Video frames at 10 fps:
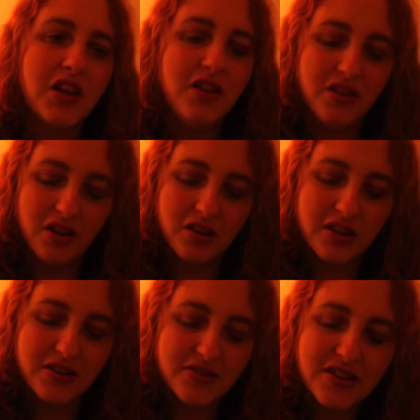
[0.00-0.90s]
No,
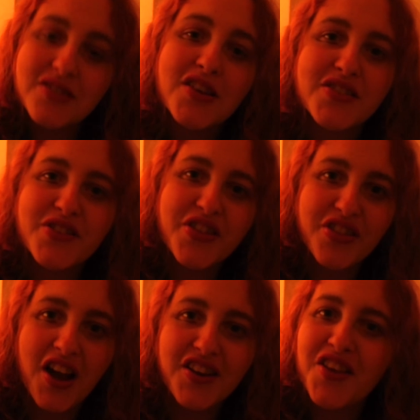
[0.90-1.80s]
this doesn't,
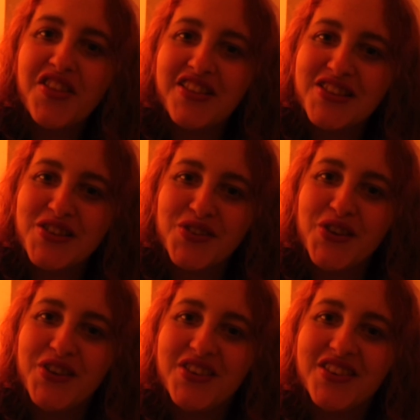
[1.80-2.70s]
I don't think this is
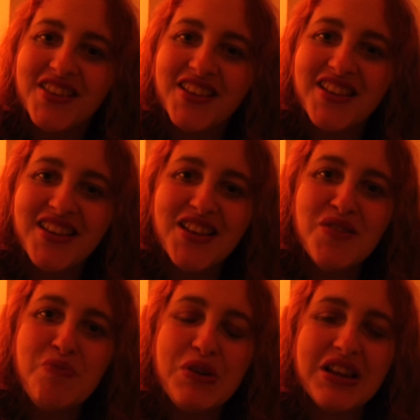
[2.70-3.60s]
good.
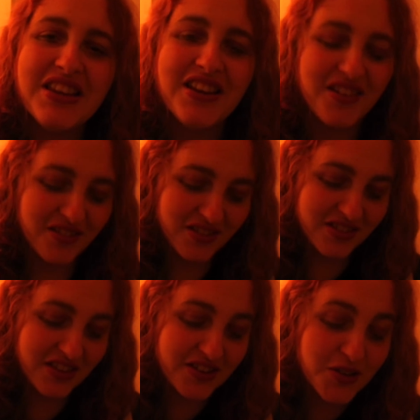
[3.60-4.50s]
But, you know,
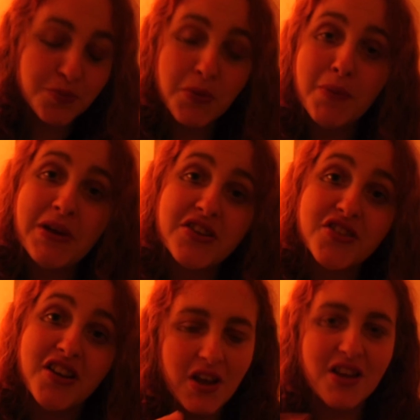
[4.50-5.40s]
this is my best
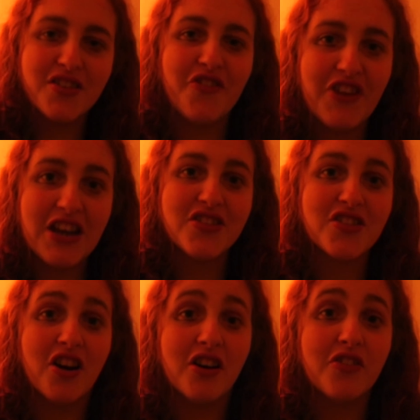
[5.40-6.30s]
shot. To finish
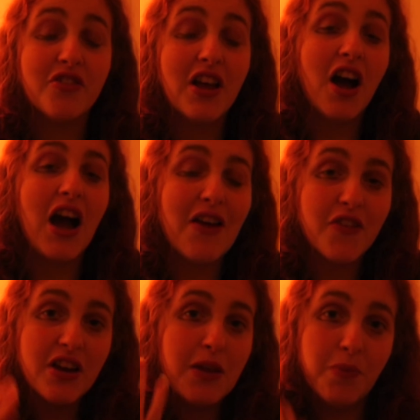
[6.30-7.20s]
off, I
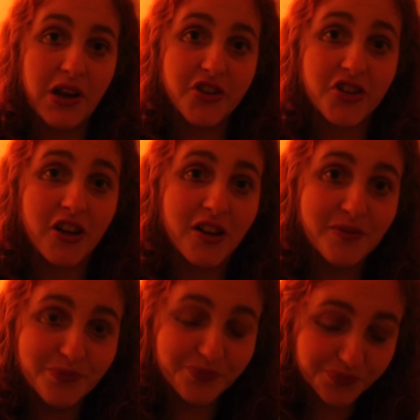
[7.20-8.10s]
haven't got any blusher,
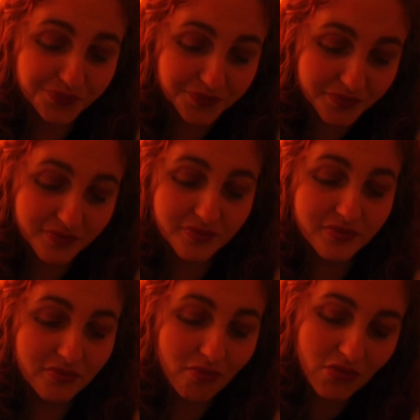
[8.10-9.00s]

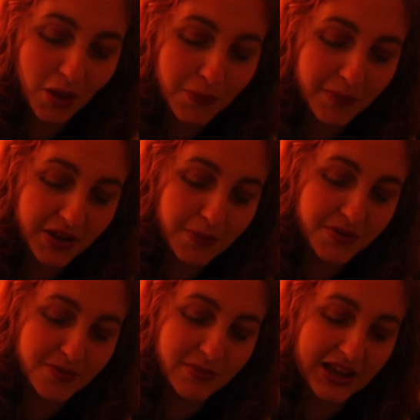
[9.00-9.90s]
but I'm gonna
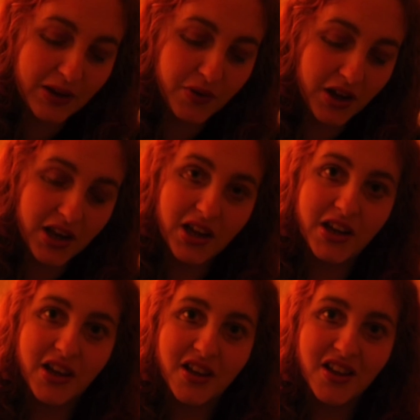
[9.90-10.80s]
put some liquid eyeliner